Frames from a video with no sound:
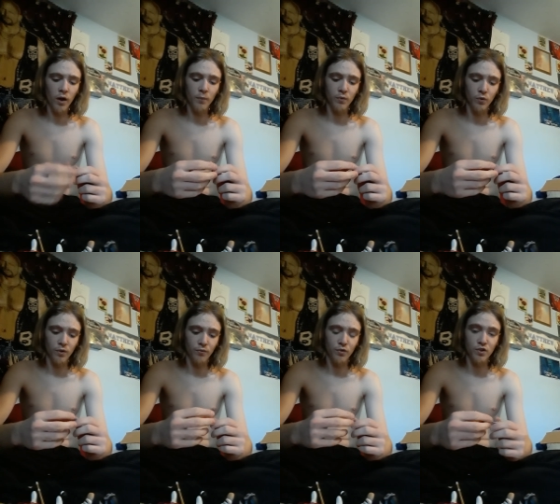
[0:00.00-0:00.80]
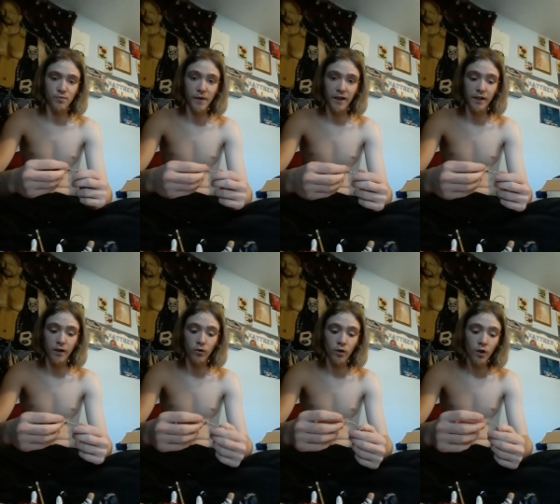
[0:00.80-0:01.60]
I've been looking for the
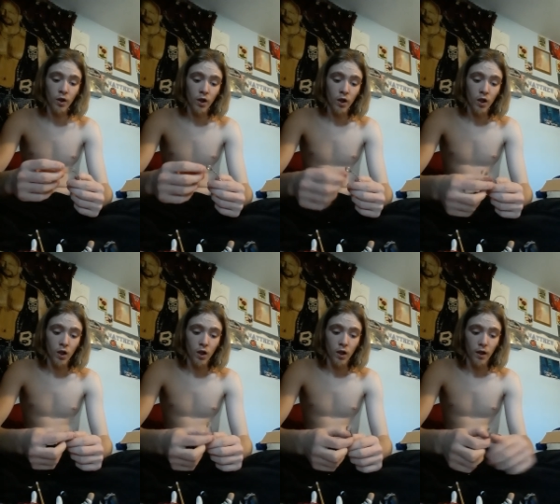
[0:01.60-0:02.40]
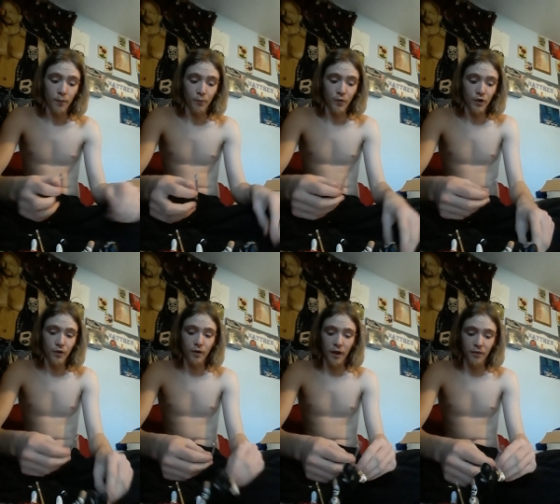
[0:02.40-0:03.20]
SmackDown, but
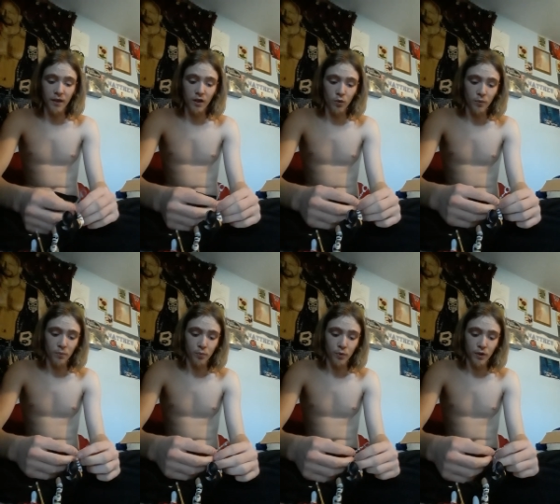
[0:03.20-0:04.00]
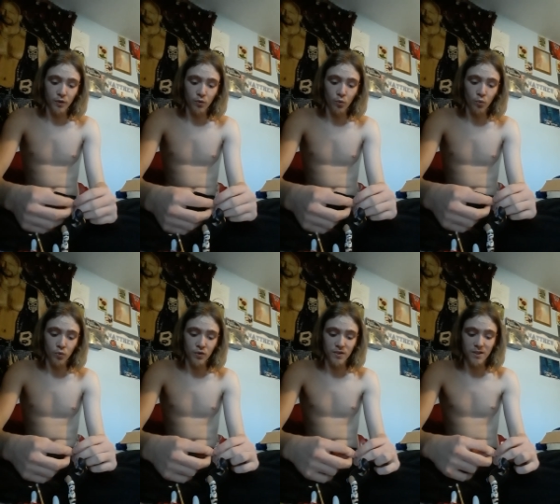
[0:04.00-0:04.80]
I think it'll be pretty cool
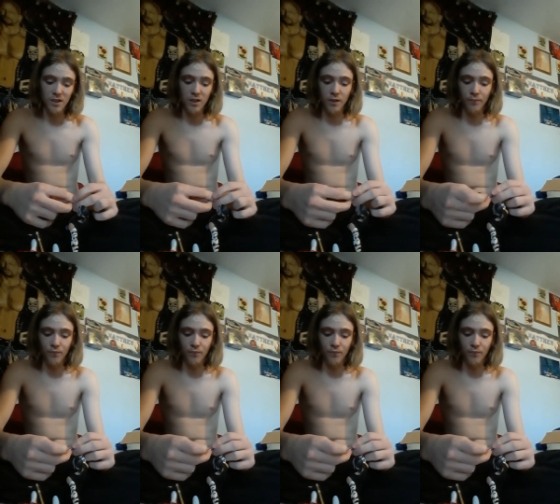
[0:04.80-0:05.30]
to see